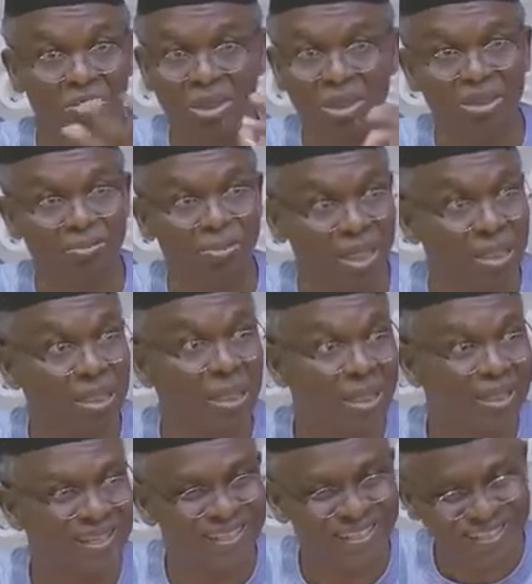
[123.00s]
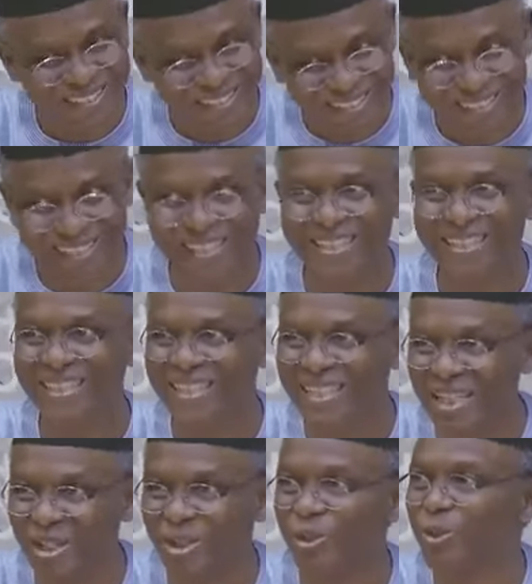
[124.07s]
into it, but the key
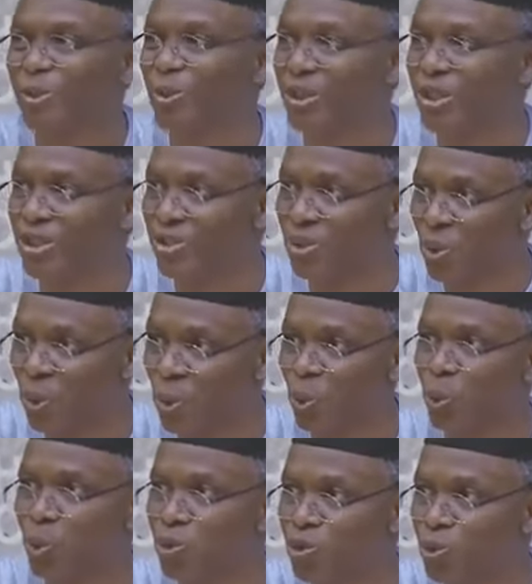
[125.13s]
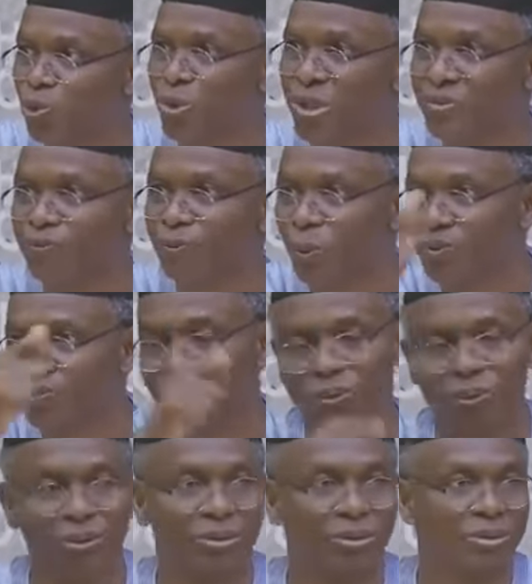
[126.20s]
issue is who do we vote
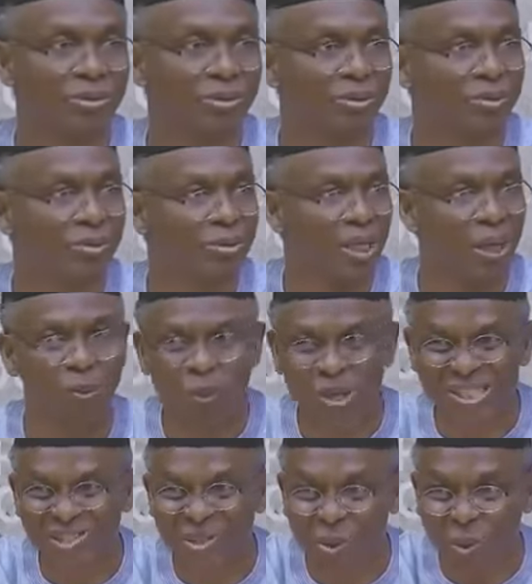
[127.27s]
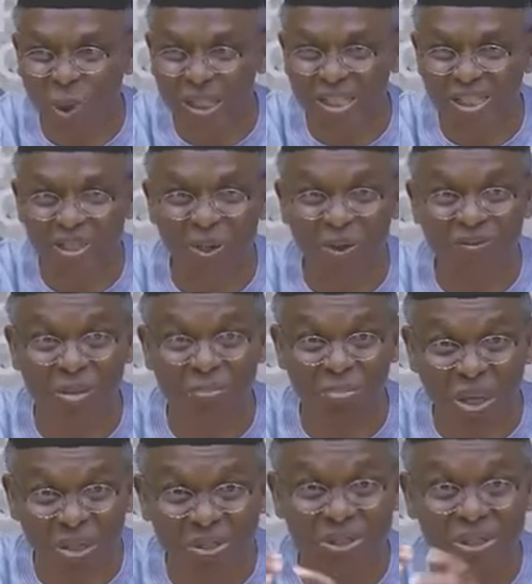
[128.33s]
for? And what is the quality of the
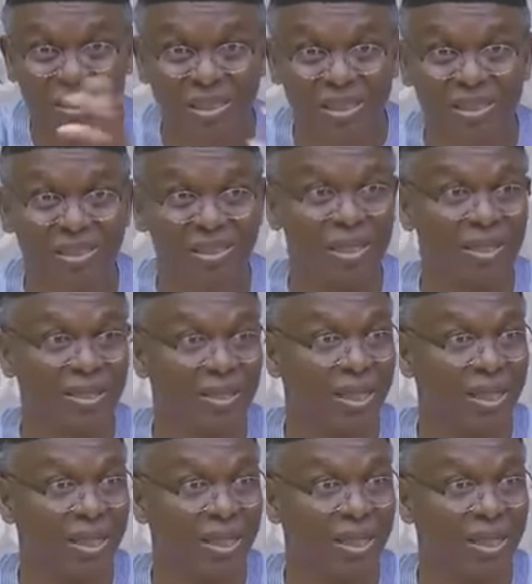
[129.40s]
persons